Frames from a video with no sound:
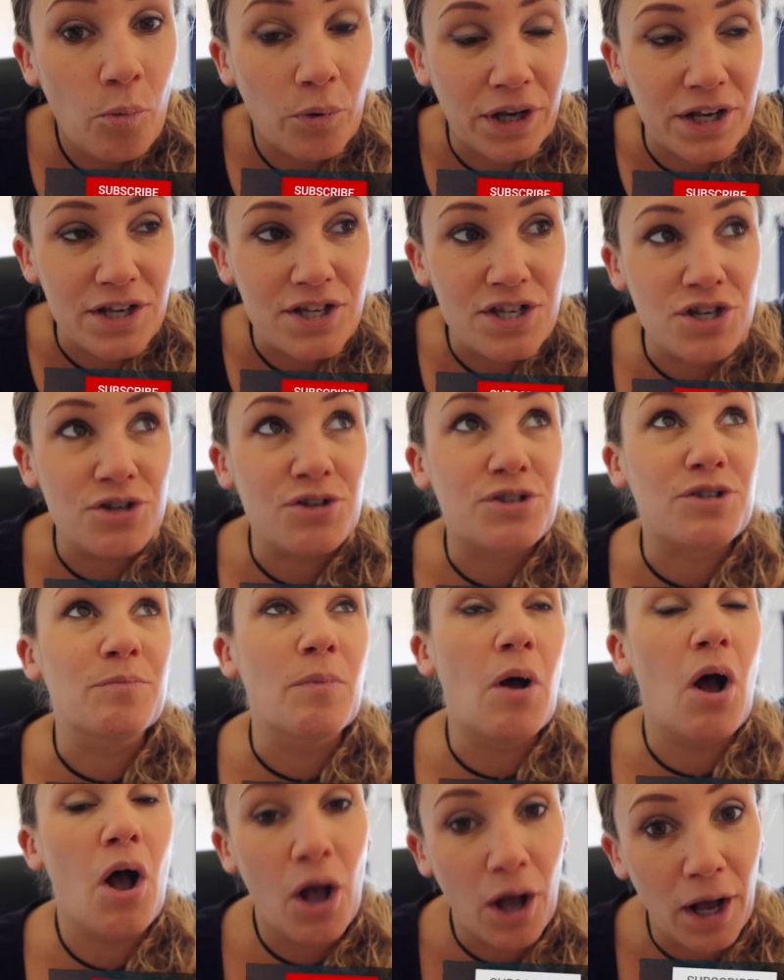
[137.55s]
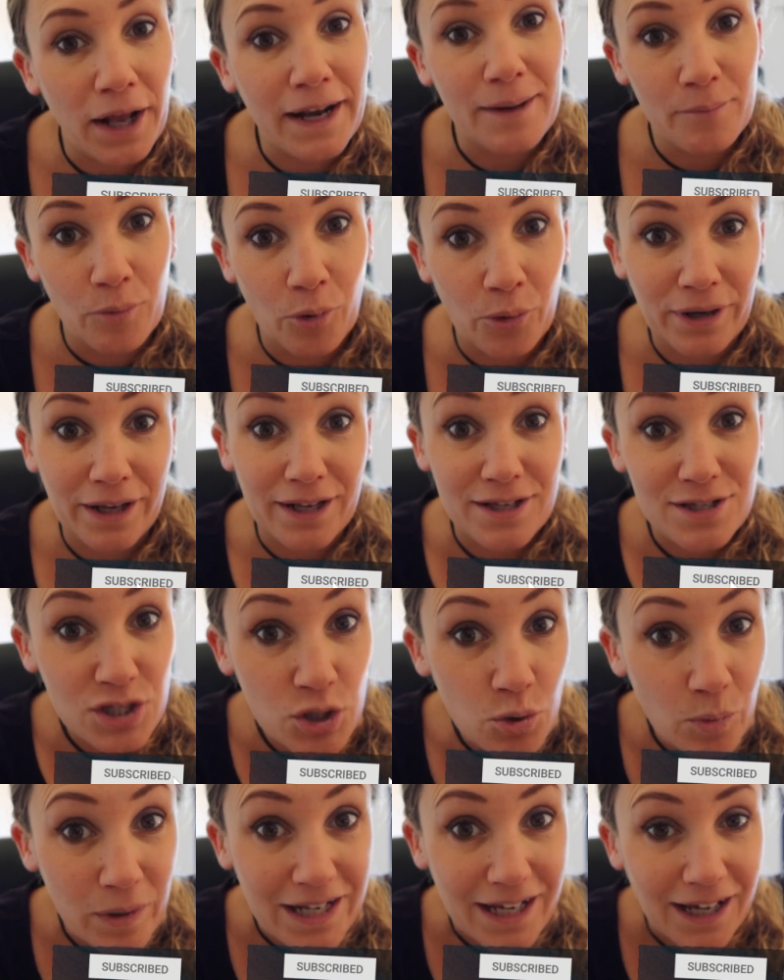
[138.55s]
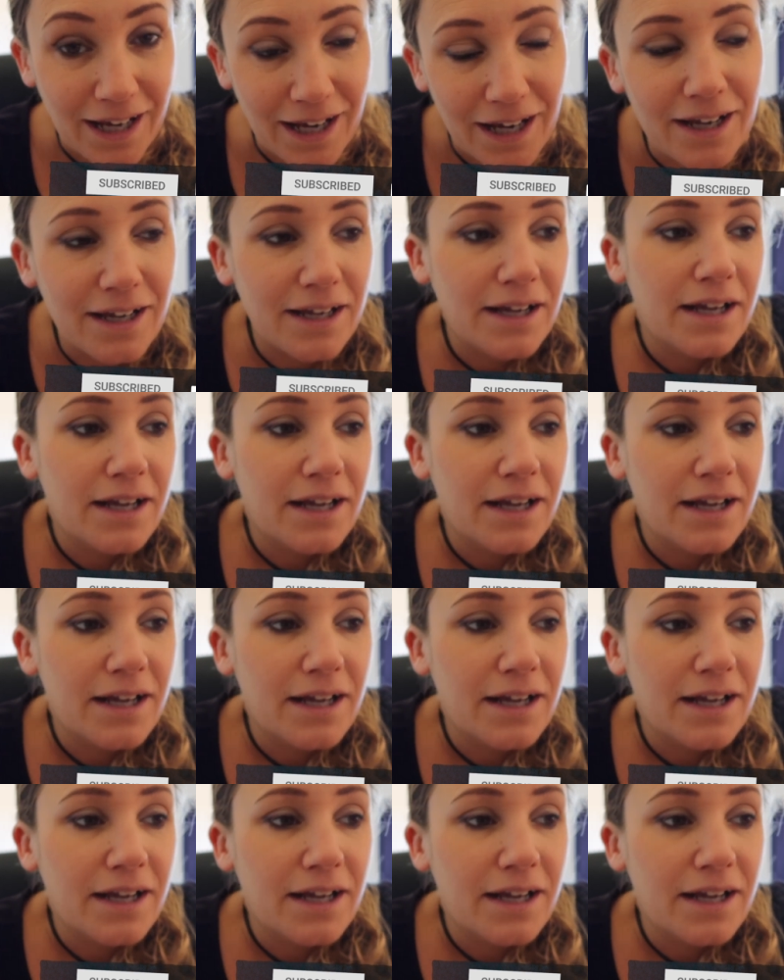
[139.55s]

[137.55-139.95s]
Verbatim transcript: wanted to do some early morning squidding.